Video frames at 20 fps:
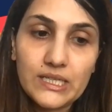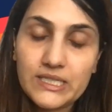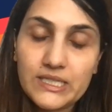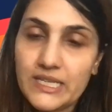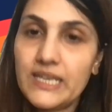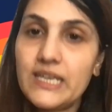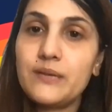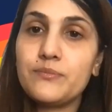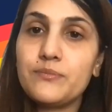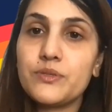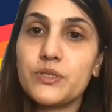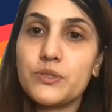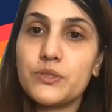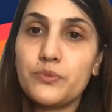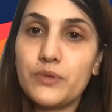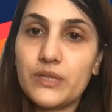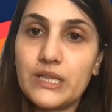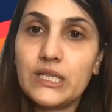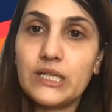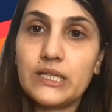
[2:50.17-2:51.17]
teams,
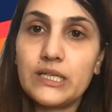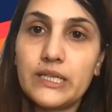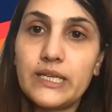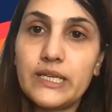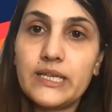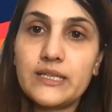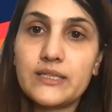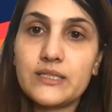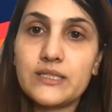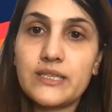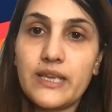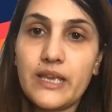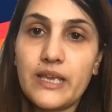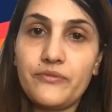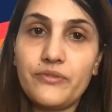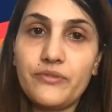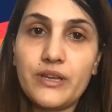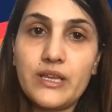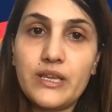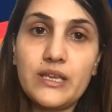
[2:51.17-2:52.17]
with learnings,
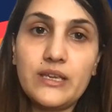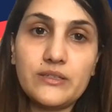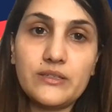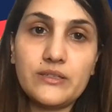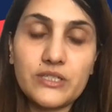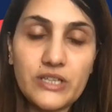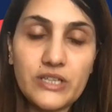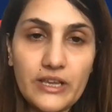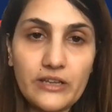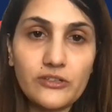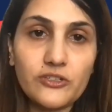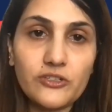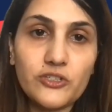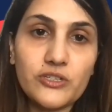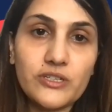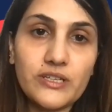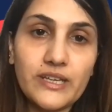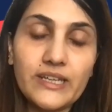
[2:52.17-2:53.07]
every stage,